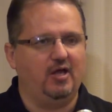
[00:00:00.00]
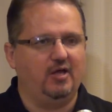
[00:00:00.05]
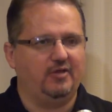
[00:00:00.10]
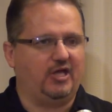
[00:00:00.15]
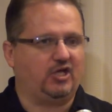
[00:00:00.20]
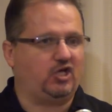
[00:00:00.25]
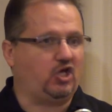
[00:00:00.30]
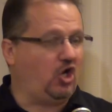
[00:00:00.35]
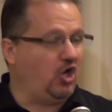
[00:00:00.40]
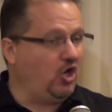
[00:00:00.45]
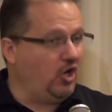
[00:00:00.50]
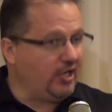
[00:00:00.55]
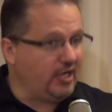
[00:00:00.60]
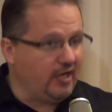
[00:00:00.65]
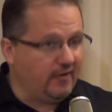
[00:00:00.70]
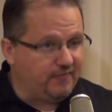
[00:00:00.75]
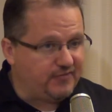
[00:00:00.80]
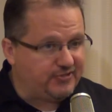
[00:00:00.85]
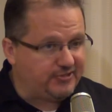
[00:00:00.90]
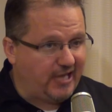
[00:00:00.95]
They could
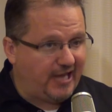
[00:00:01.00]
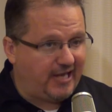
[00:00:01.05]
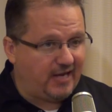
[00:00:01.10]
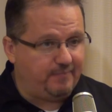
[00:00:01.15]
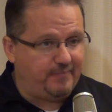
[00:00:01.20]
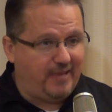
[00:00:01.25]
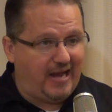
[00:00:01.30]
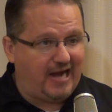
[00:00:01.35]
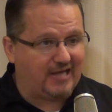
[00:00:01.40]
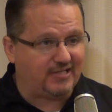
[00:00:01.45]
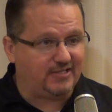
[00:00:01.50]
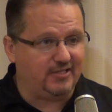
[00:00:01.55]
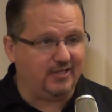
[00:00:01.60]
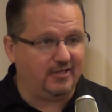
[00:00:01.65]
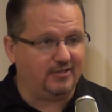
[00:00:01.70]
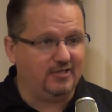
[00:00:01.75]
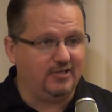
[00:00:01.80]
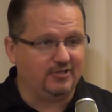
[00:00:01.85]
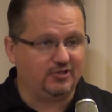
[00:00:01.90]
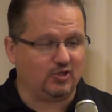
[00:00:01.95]
have cited back
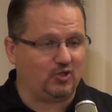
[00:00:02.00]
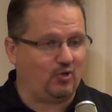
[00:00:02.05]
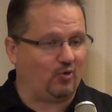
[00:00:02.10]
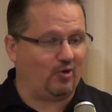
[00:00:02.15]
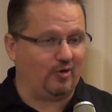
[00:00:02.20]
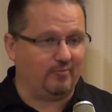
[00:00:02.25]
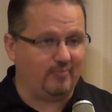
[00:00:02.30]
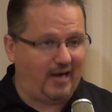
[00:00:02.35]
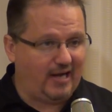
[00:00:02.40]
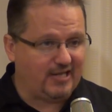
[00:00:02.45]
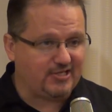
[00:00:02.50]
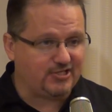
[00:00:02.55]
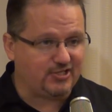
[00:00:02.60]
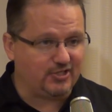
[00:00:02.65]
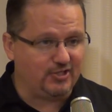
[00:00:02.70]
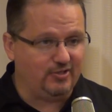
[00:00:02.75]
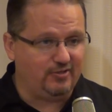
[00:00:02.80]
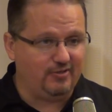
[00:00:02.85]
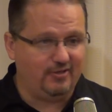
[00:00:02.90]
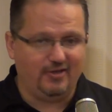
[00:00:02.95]
to
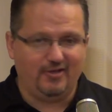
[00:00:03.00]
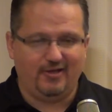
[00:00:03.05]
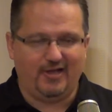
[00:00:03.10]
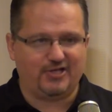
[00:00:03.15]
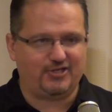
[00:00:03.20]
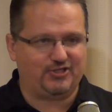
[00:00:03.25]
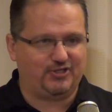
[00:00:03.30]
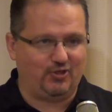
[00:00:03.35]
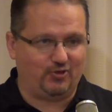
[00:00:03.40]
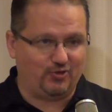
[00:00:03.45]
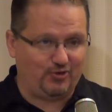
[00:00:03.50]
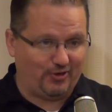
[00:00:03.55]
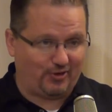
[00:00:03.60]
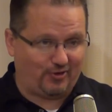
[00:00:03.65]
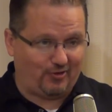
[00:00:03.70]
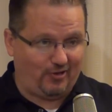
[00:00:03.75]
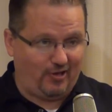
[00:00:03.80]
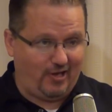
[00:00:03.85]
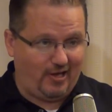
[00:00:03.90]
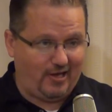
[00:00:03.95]
Korematsu. It's still
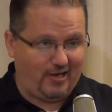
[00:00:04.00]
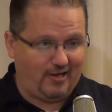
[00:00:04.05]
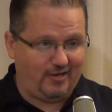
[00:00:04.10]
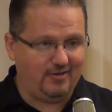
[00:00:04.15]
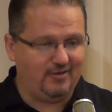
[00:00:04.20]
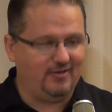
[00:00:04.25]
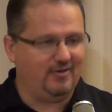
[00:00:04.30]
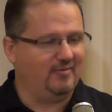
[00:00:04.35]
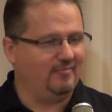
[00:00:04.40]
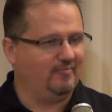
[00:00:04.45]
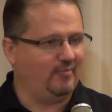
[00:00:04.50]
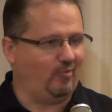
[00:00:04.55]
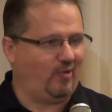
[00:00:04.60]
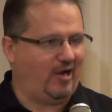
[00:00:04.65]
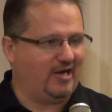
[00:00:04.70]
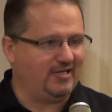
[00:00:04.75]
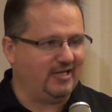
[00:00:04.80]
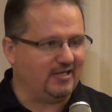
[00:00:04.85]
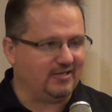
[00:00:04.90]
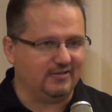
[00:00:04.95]
good law, but
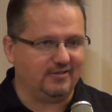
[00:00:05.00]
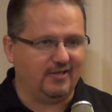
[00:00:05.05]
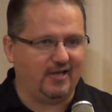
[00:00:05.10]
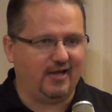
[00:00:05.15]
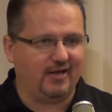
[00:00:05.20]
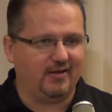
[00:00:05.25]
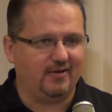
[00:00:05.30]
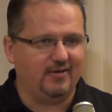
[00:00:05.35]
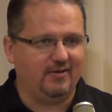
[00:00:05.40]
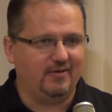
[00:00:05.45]
why didn't they?